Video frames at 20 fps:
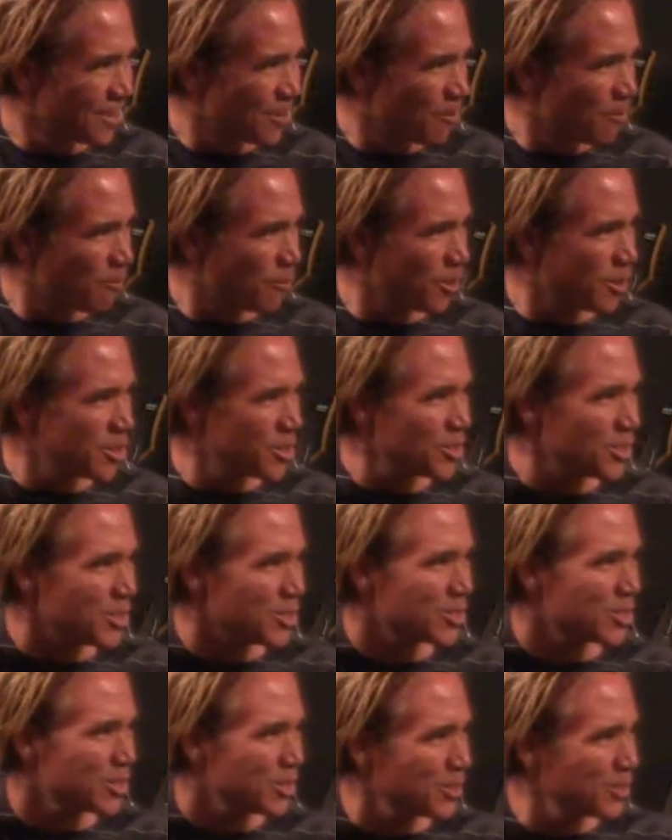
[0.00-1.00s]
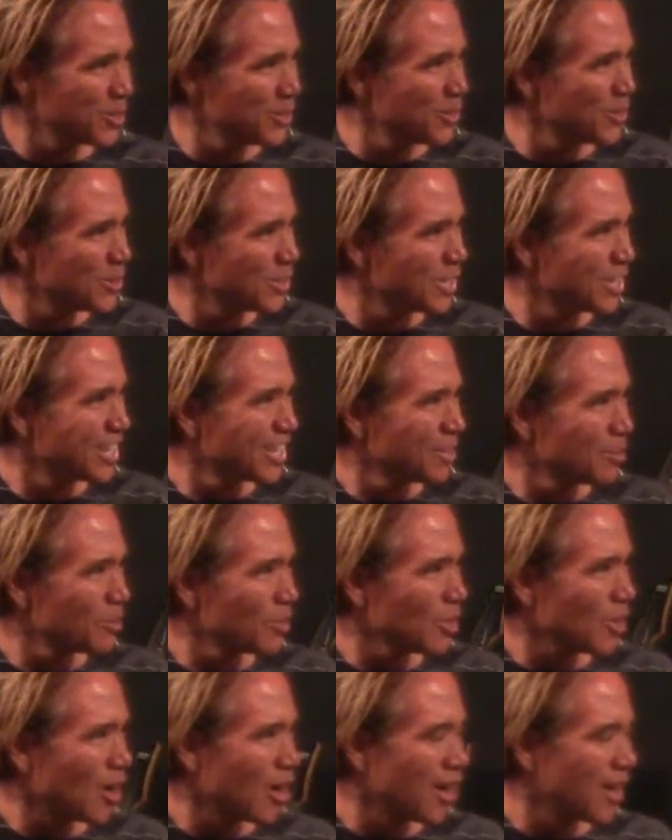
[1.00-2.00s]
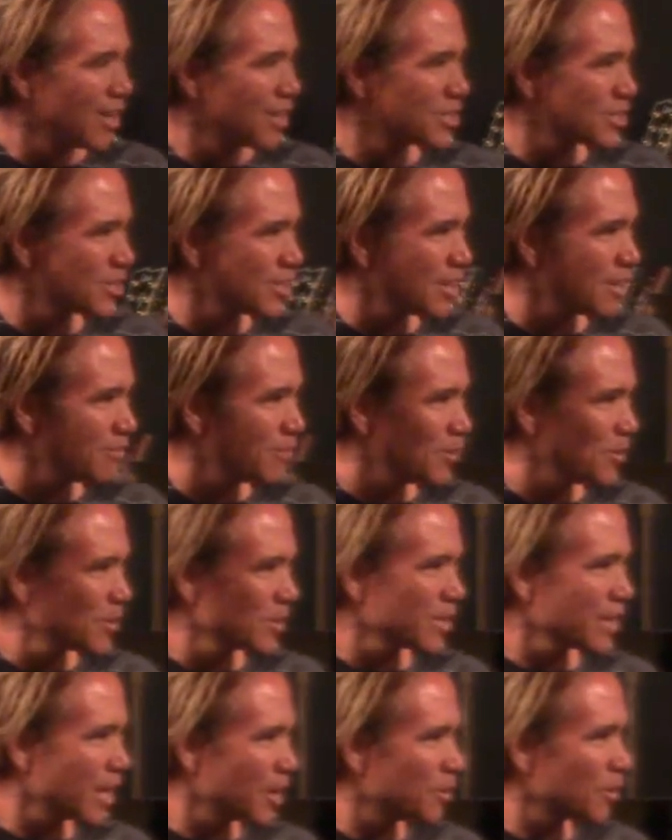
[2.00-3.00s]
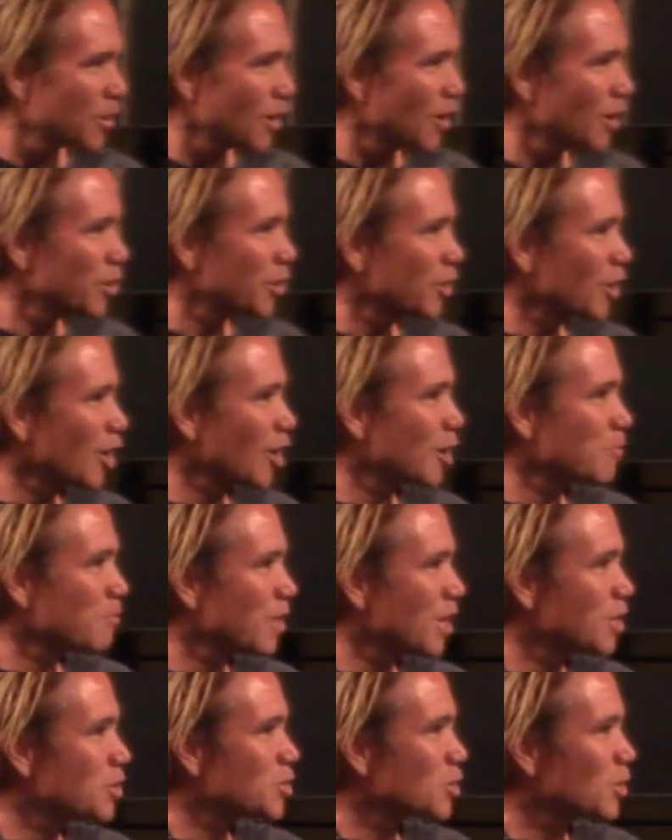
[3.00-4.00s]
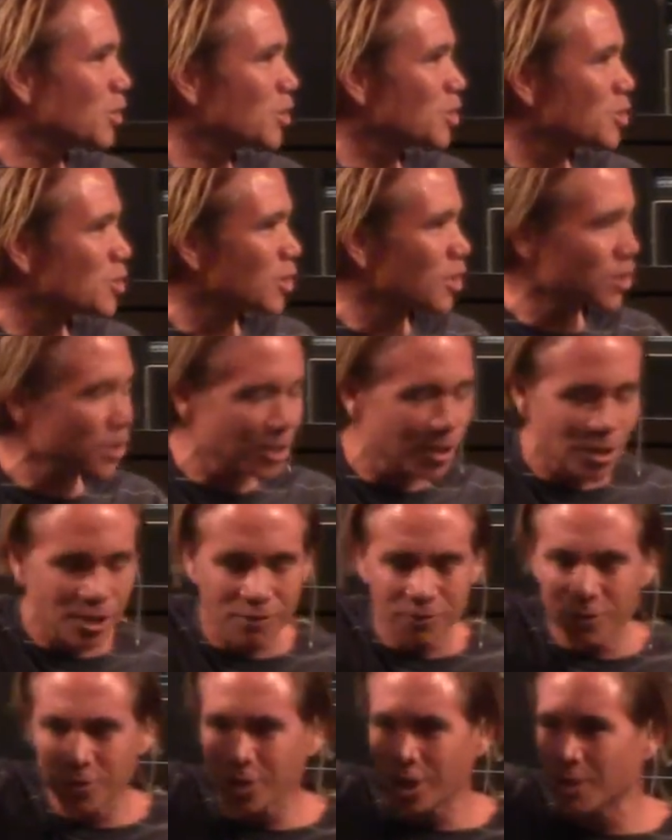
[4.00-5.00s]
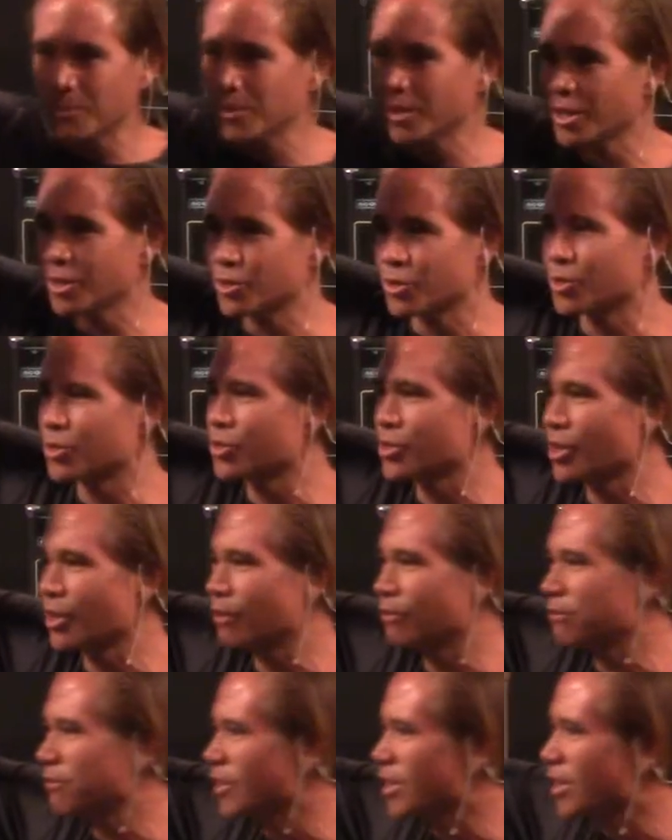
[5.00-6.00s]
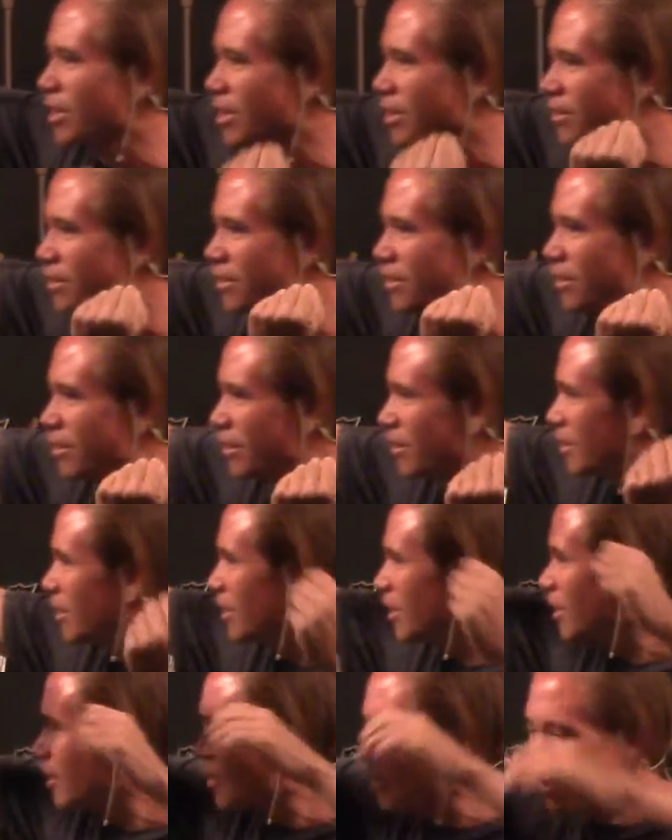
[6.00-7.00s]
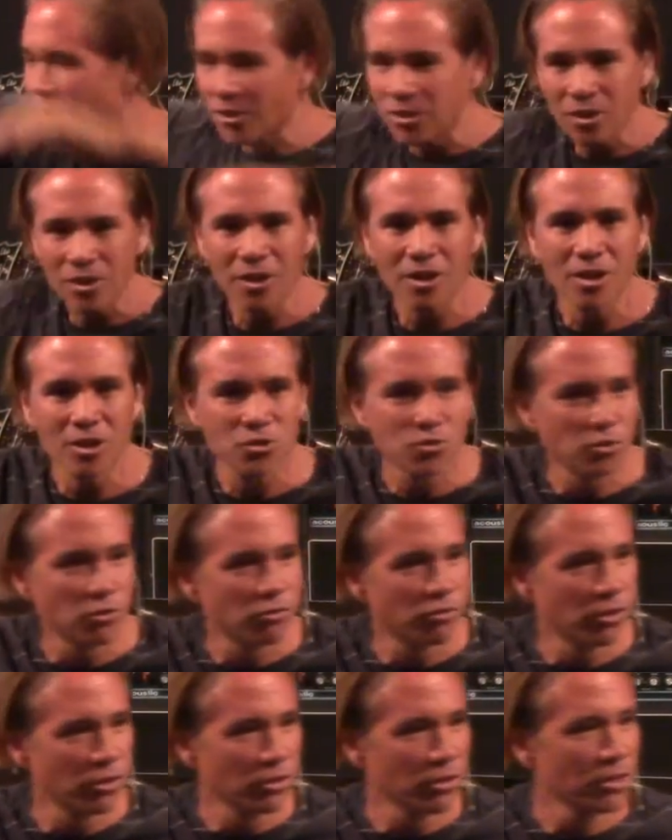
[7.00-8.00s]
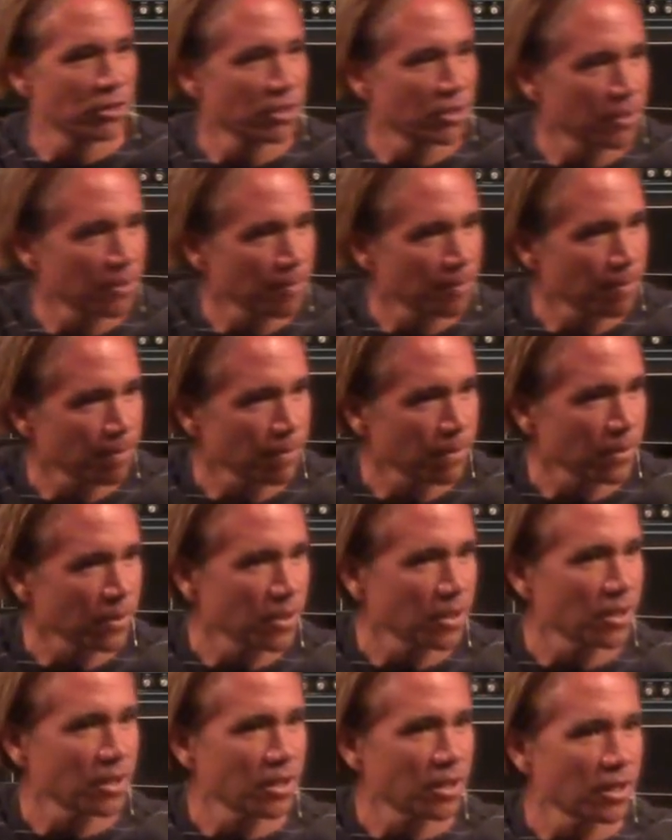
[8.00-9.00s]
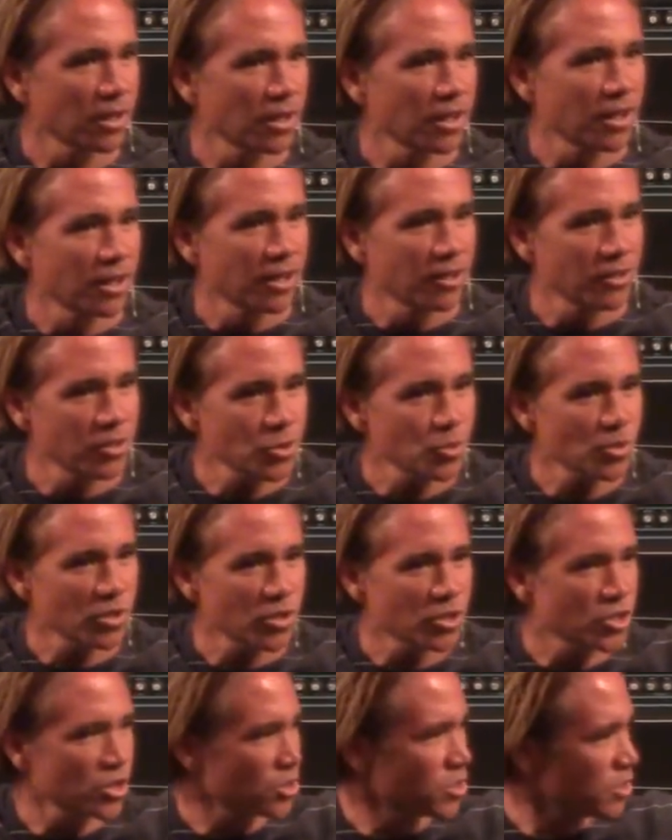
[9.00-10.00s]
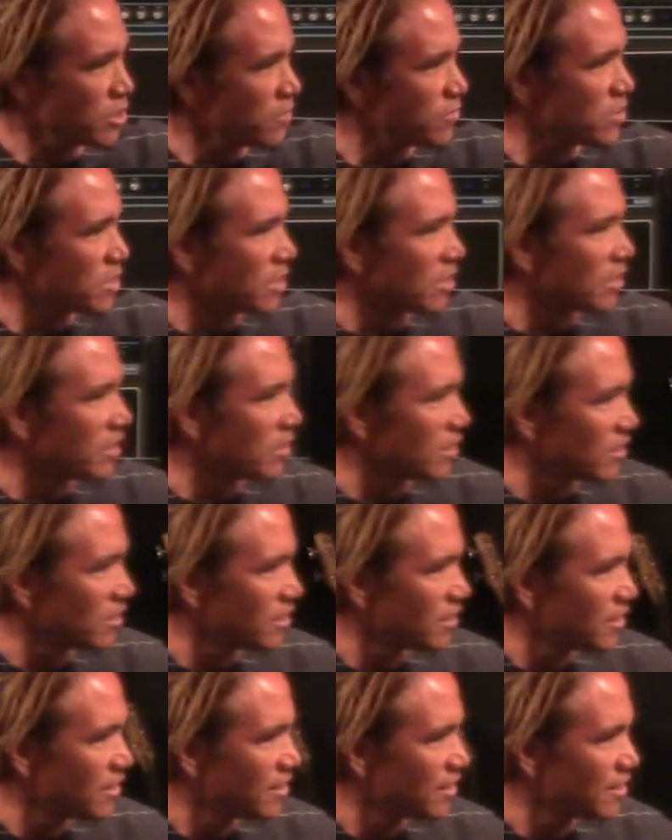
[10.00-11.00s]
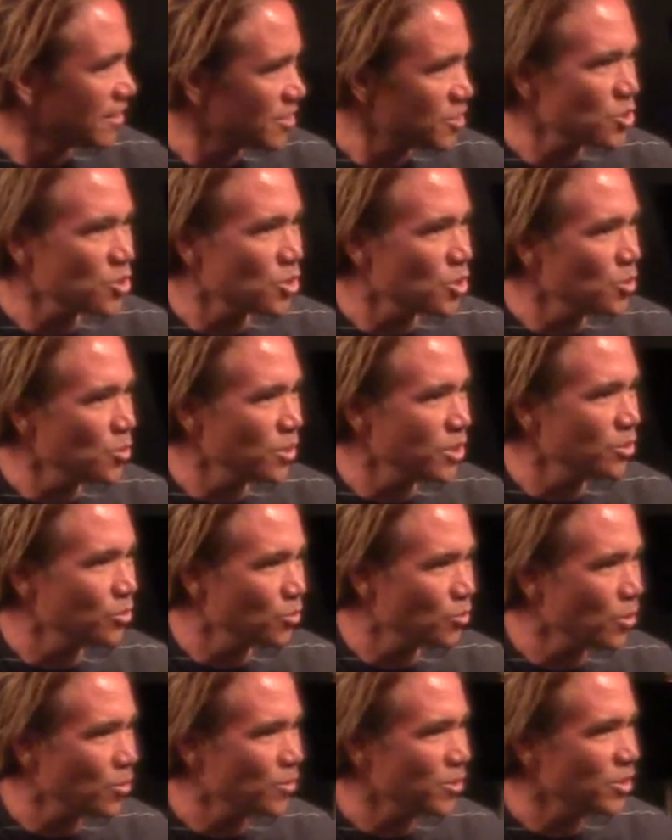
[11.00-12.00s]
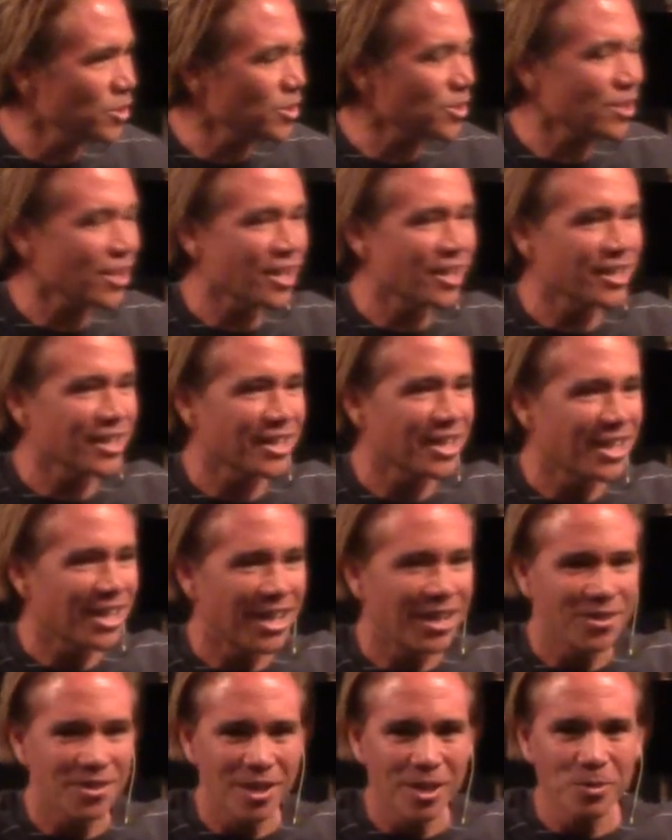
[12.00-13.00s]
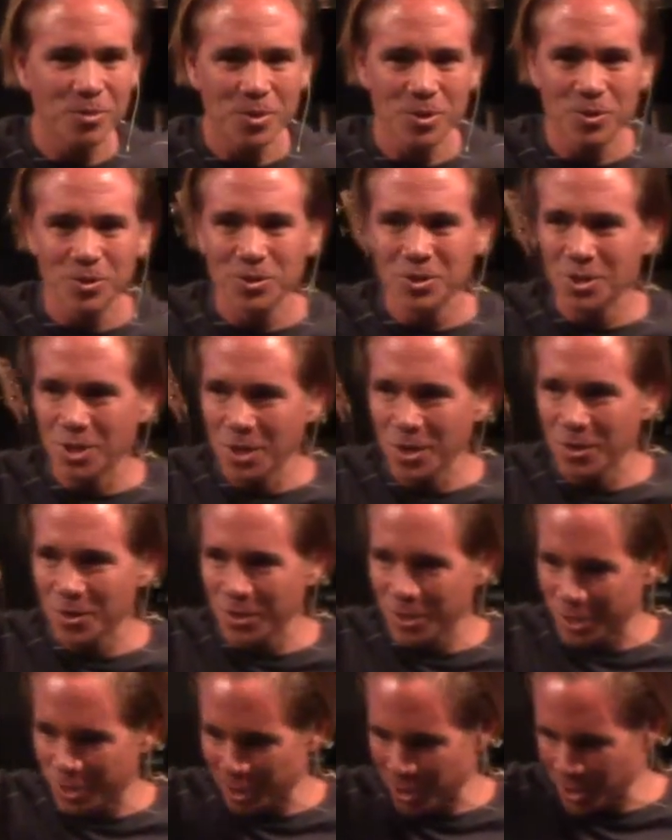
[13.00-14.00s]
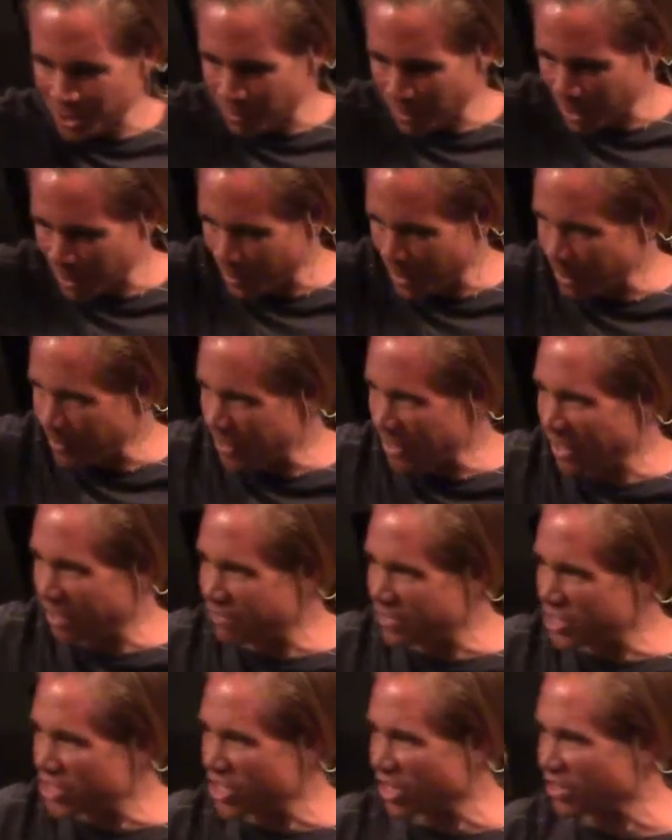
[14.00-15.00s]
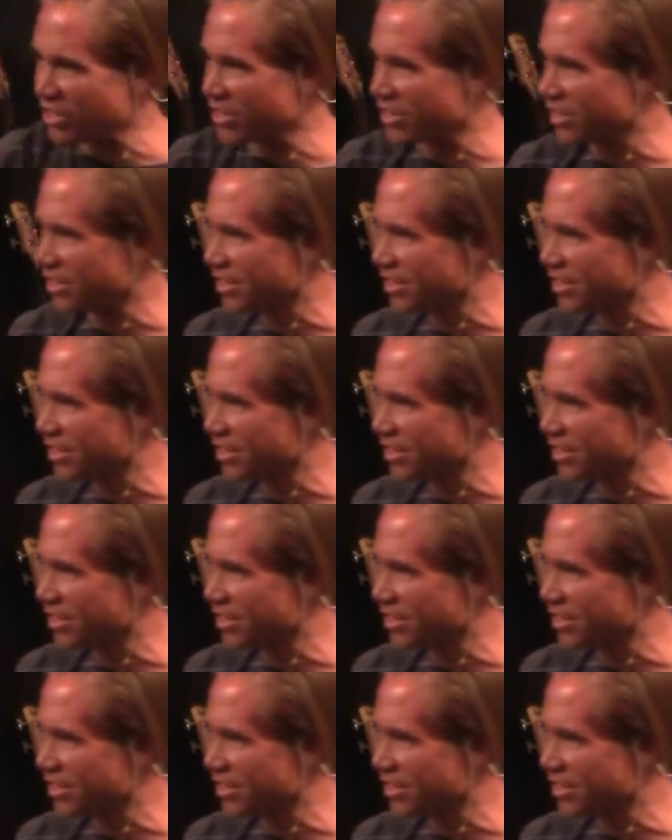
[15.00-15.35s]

For in these two laws, love the Lord God with all your heart, mind, soul, and strength, and love your neighbor as yourself, there all the laws fulfilled. And this is what the church lives in. This is who we, what we look like. And they will know we are Christians by the way we love each other.